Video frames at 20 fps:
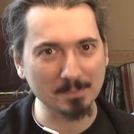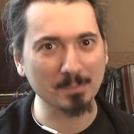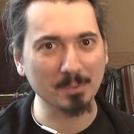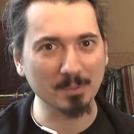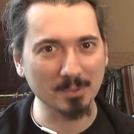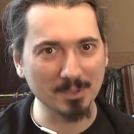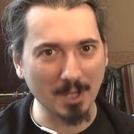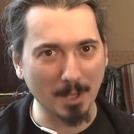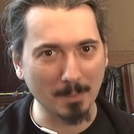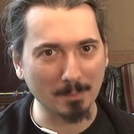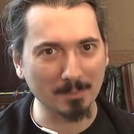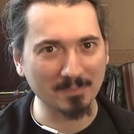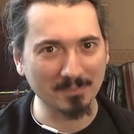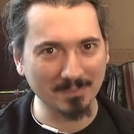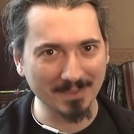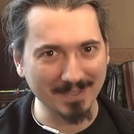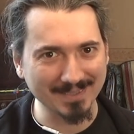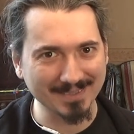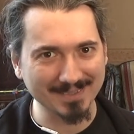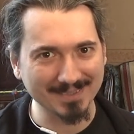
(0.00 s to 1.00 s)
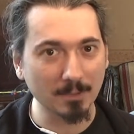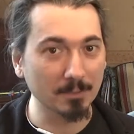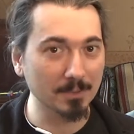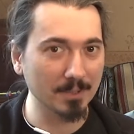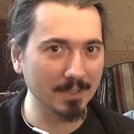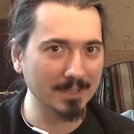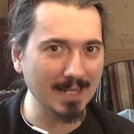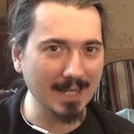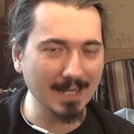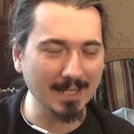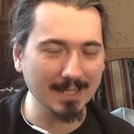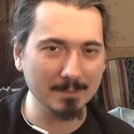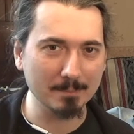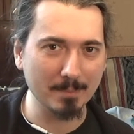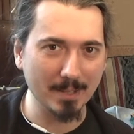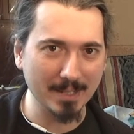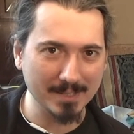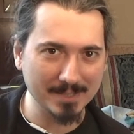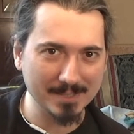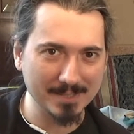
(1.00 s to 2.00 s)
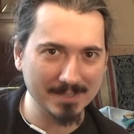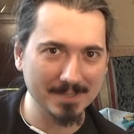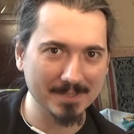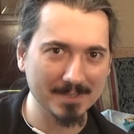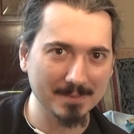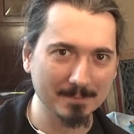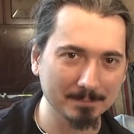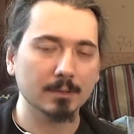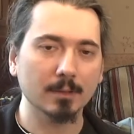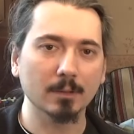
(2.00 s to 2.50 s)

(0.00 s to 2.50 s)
put up with on a daily basis.